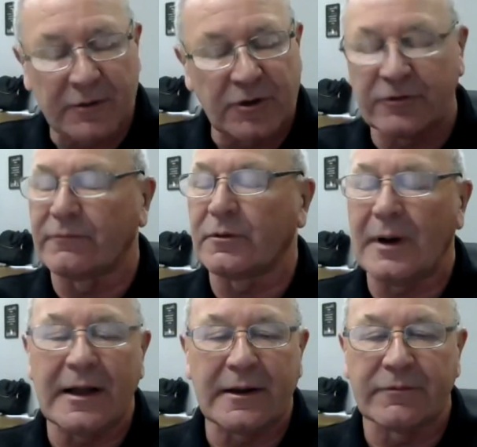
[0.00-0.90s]
just a
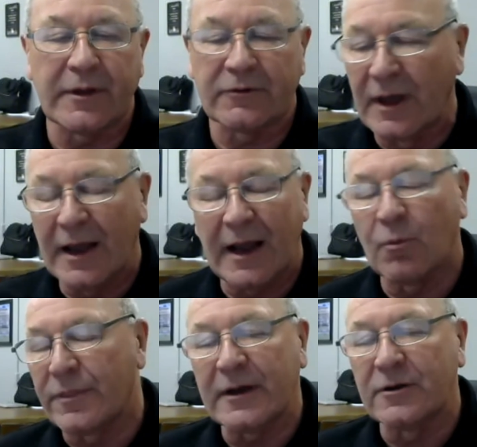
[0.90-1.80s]
variety of things. And
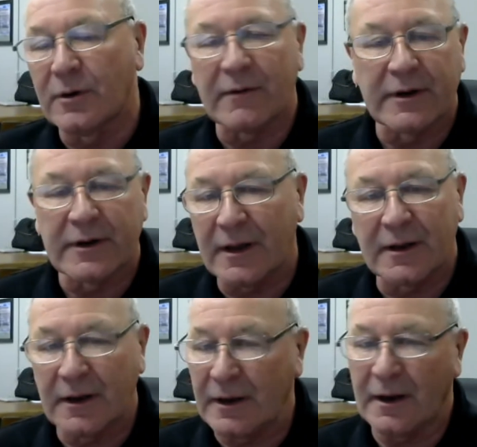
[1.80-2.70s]
what they do every
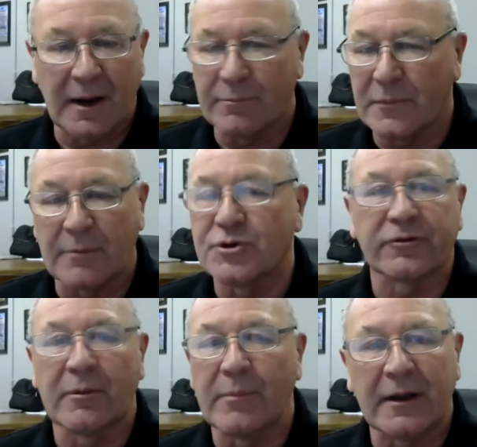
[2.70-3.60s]
day, I'm
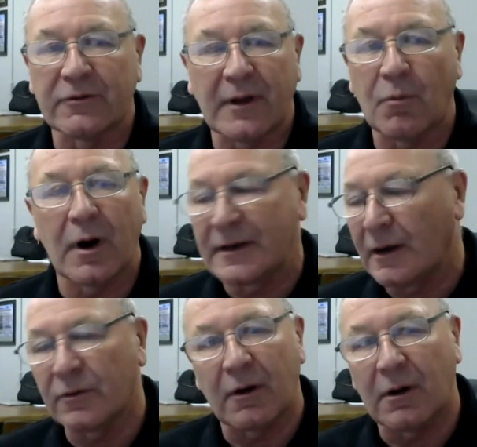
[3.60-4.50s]
just amazed. I walk
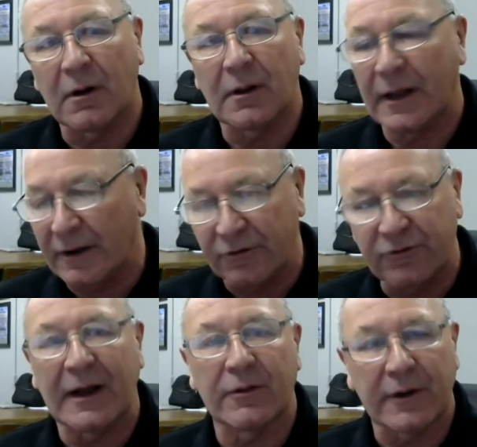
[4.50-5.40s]
down the hall and I see
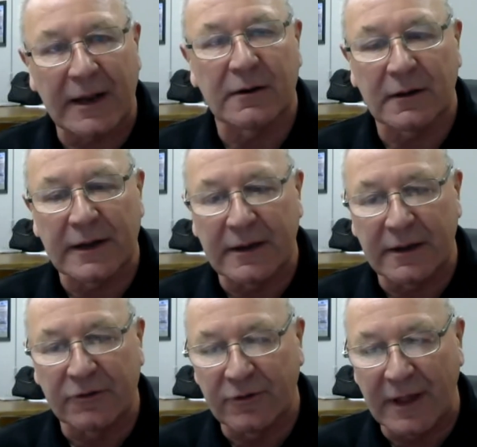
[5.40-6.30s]
how they're handling
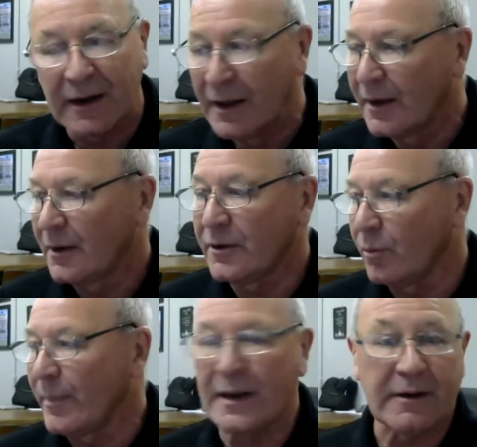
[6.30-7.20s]
kids that
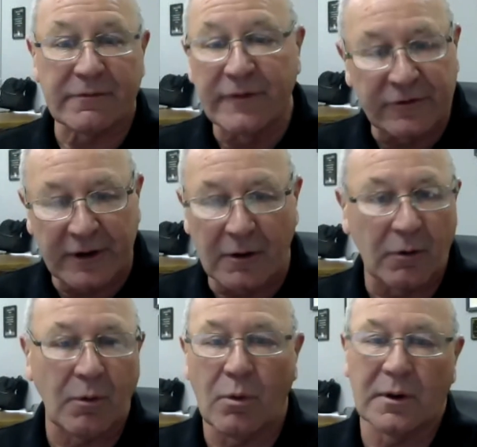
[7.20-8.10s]
may get
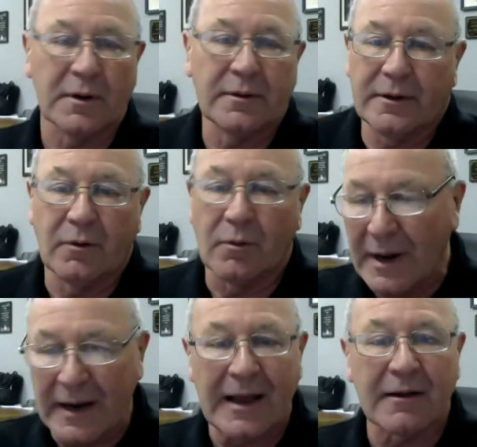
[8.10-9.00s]
physical or
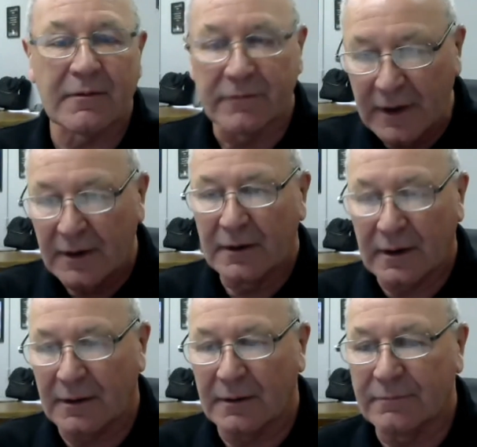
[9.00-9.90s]
may have
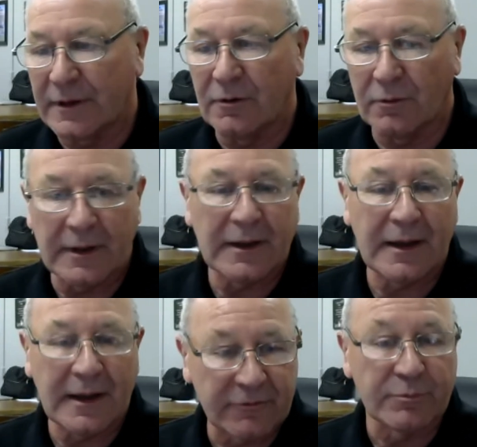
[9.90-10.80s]

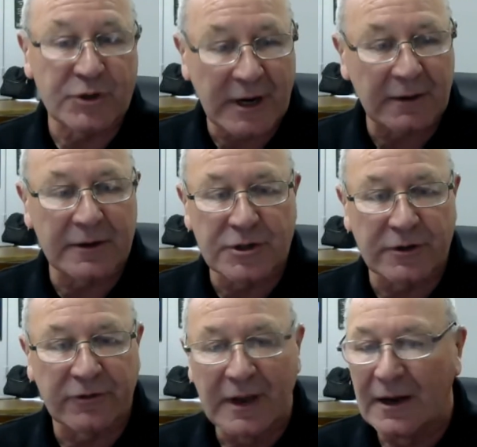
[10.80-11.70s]
some
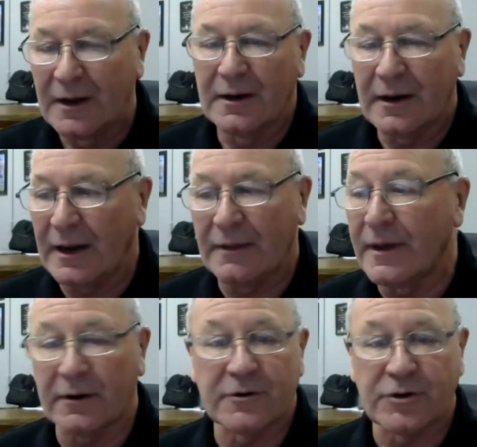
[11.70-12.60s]
challenges, and
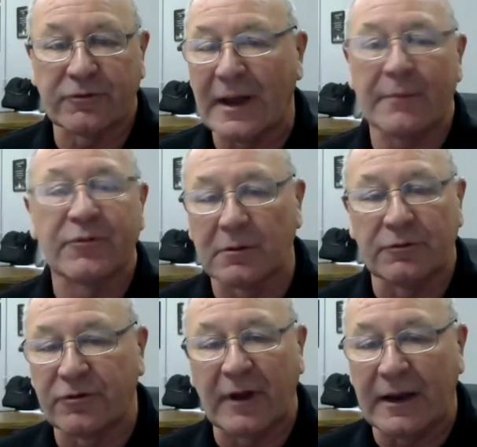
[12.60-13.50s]
they are just
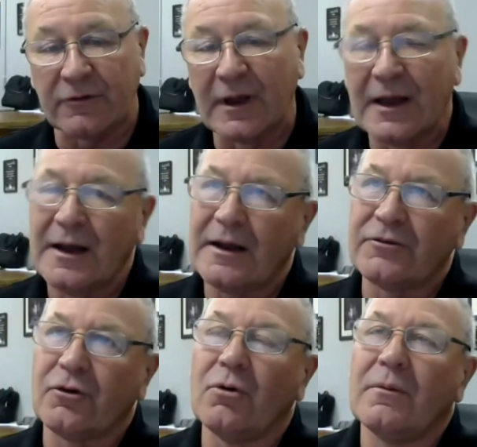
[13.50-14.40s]
absolute saints. And
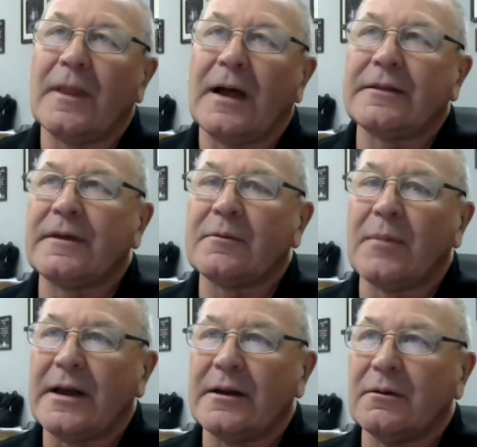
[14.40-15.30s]
so I think
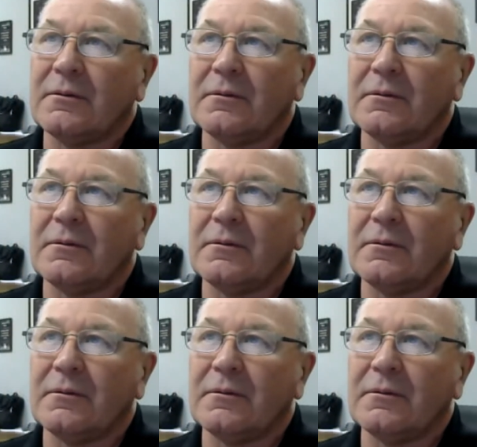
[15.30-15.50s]
my